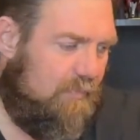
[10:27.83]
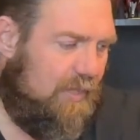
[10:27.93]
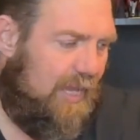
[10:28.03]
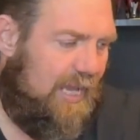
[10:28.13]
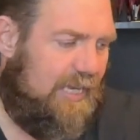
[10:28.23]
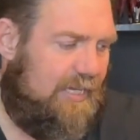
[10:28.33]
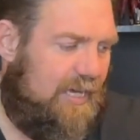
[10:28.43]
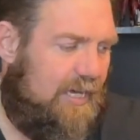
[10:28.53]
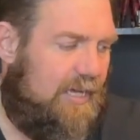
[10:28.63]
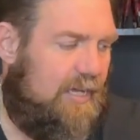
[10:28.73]
and
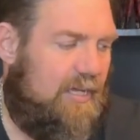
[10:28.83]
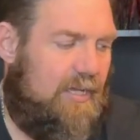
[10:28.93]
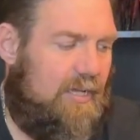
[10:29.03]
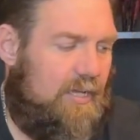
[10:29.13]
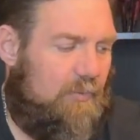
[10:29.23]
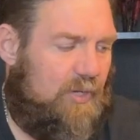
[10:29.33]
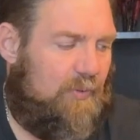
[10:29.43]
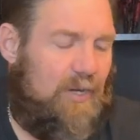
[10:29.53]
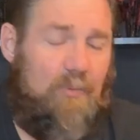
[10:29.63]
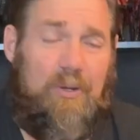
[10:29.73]
we'll get
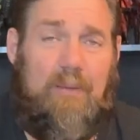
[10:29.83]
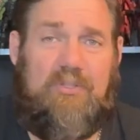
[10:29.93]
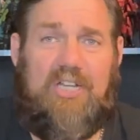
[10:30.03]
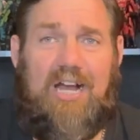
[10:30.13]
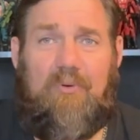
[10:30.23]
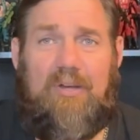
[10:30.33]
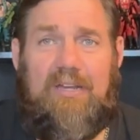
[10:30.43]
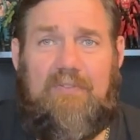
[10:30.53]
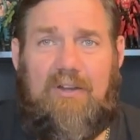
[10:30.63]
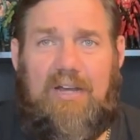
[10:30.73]
ready to open up
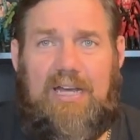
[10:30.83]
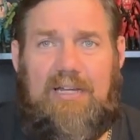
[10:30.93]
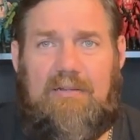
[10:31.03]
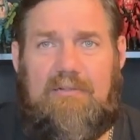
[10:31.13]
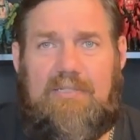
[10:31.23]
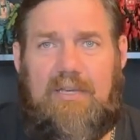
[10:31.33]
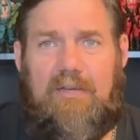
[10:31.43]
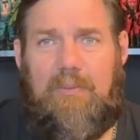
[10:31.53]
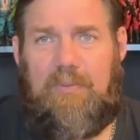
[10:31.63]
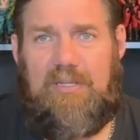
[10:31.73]
Shockwave. All right. So
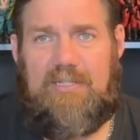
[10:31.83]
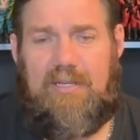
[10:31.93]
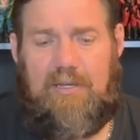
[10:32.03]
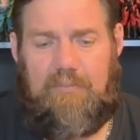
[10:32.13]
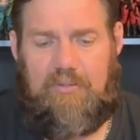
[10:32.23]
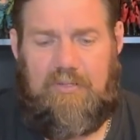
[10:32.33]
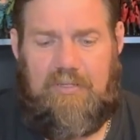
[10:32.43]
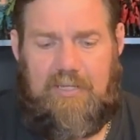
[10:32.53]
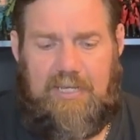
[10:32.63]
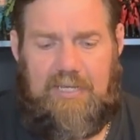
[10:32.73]
let me put this up,
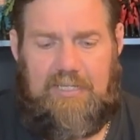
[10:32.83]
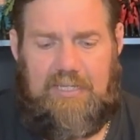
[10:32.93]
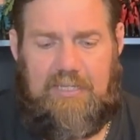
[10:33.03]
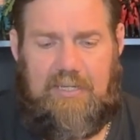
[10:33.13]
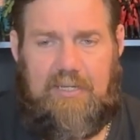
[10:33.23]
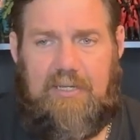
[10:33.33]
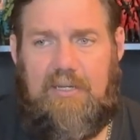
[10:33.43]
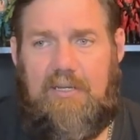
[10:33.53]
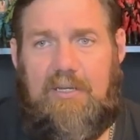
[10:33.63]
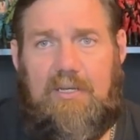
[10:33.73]
and then
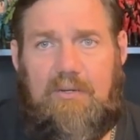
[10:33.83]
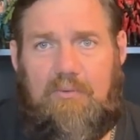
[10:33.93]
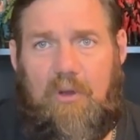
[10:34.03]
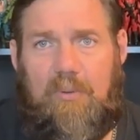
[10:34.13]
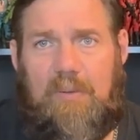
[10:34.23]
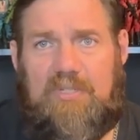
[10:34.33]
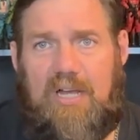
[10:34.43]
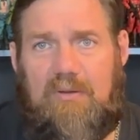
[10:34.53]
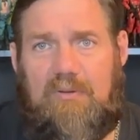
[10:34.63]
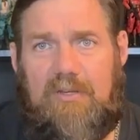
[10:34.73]
we'll open up
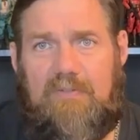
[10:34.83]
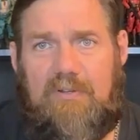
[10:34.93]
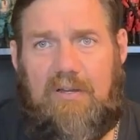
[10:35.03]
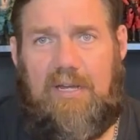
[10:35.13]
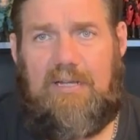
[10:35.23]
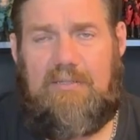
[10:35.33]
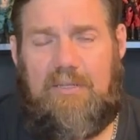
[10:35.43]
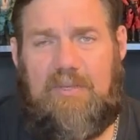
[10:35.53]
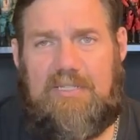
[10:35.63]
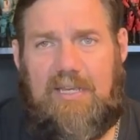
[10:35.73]
Shockwave. All right. So give
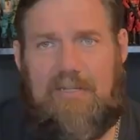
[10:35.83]
me a second.